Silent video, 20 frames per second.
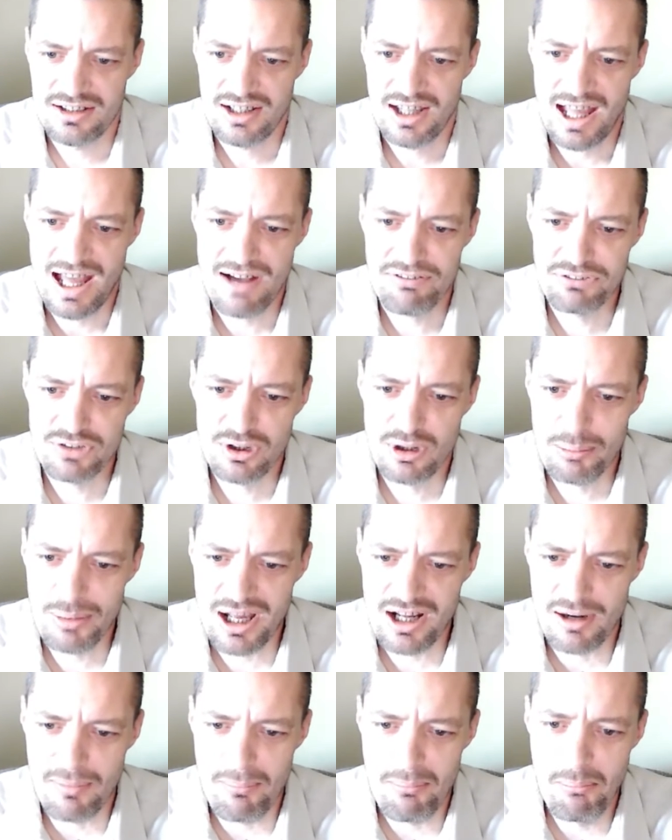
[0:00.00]
after
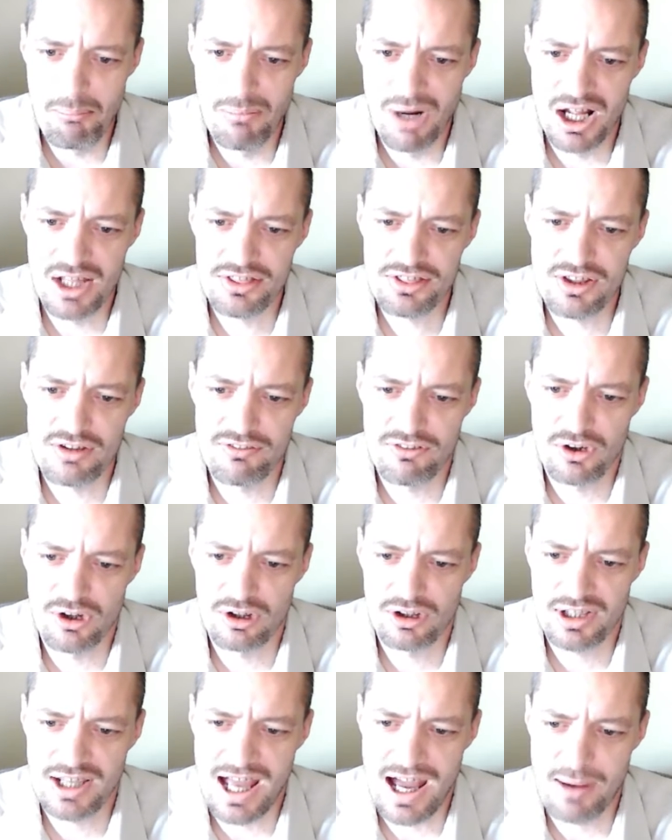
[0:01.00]
about a month of her
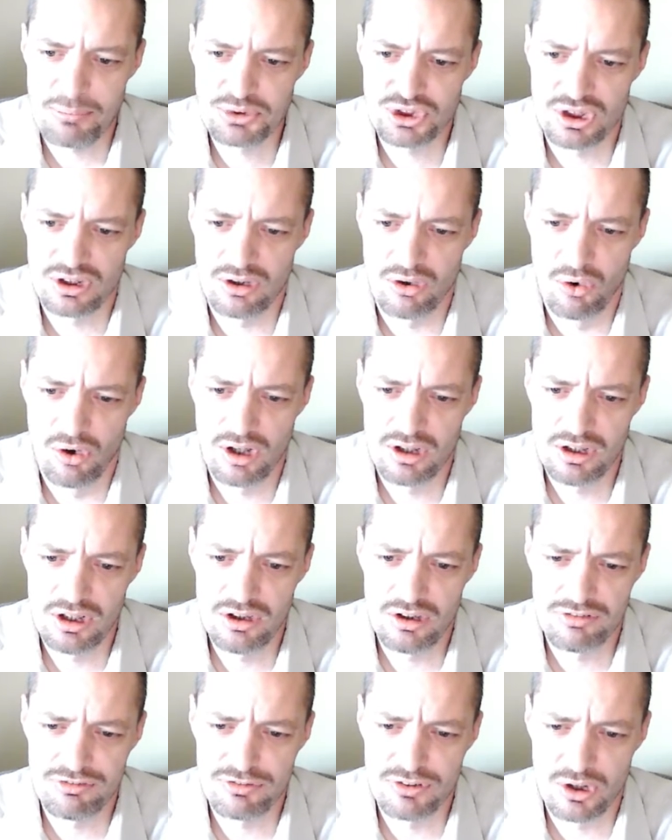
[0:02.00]
capture, or a
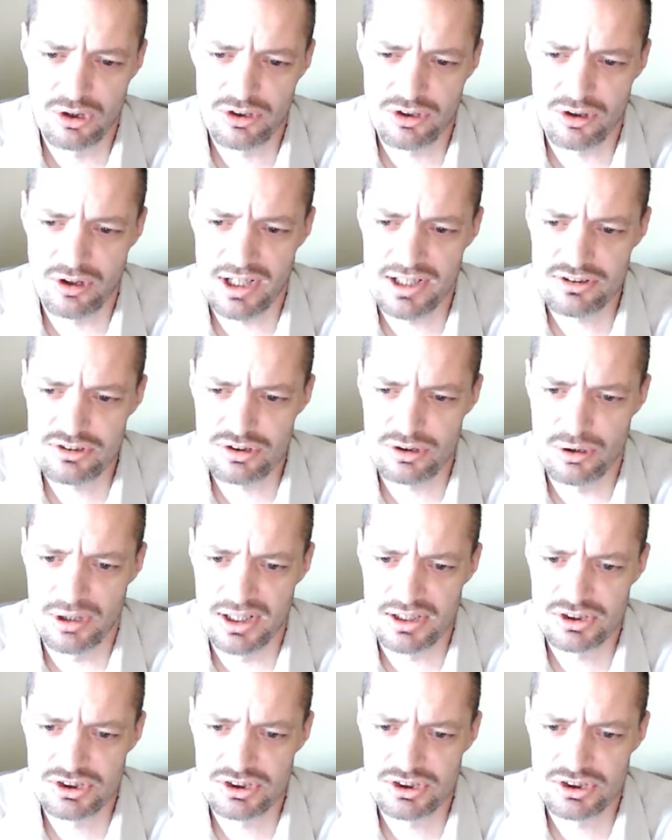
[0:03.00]
little further into it,